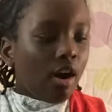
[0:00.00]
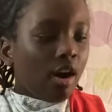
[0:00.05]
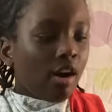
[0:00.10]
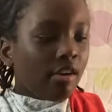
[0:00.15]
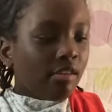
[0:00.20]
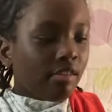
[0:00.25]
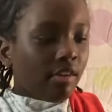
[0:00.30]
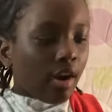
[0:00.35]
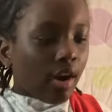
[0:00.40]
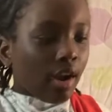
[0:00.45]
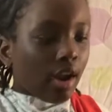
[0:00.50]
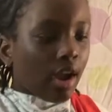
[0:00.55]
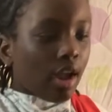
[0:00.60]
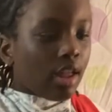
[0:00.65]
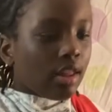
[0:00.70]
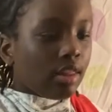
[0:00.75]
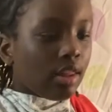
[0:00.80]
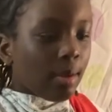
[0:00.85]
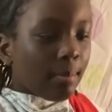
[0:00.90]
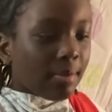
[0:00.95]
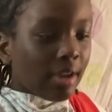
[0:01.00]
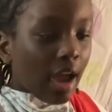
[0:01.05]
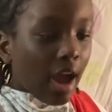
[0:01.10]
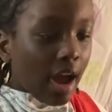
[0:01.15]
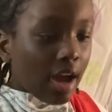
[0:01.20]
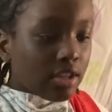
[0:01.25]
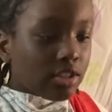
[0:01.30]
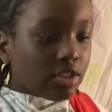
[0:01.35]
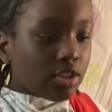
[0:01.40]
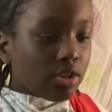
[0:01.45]
Alright, let me
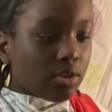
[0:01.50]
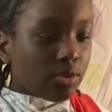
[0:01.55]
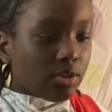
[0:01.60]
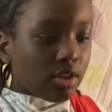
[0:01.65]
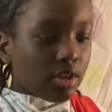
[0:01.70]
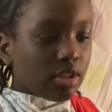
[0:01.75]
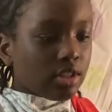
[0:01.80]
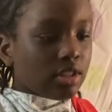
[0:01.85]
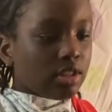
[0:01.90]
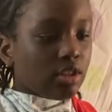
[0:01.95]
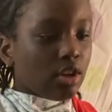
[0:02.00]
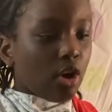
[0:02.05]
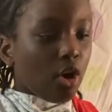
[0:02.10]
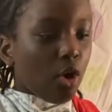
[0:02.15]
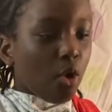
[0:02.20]
ask you this.